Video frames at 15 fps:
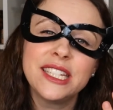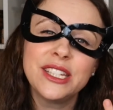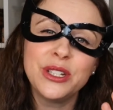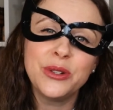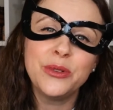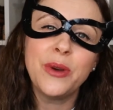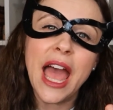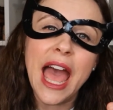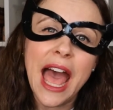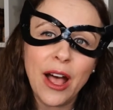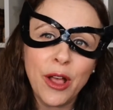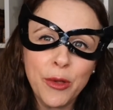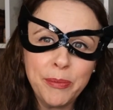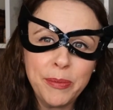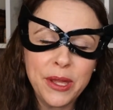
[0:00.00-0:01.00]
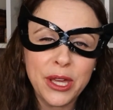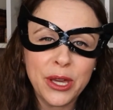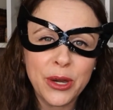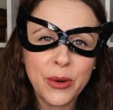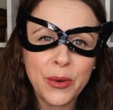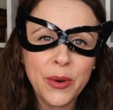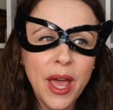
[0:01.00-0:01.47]
to help
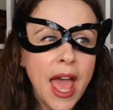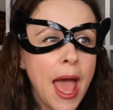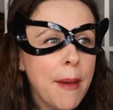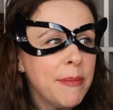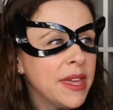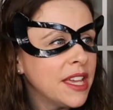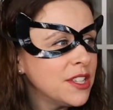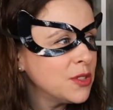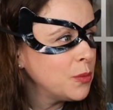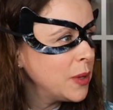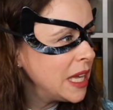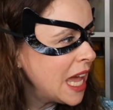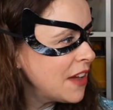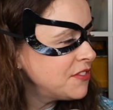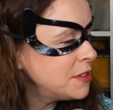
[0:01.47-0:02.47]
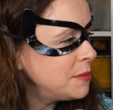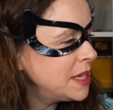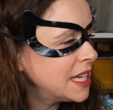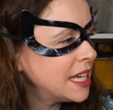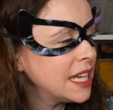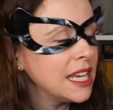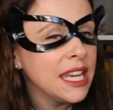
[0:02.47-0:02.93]
you, because we have to be
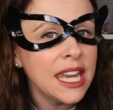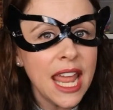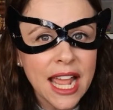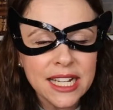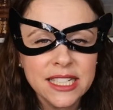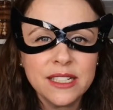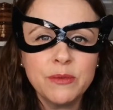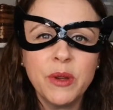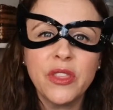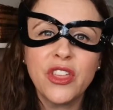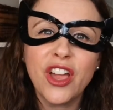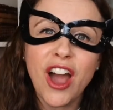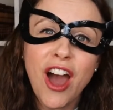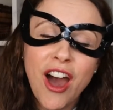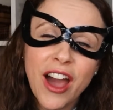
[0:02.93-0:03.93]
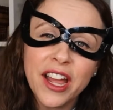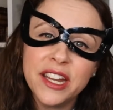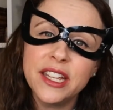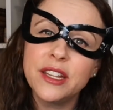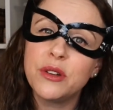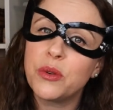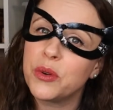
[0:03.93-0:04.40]
connected with God
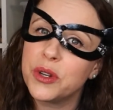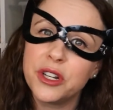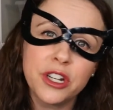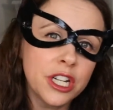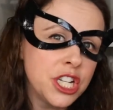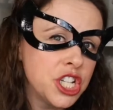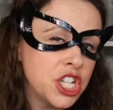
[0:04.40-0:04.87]
in order to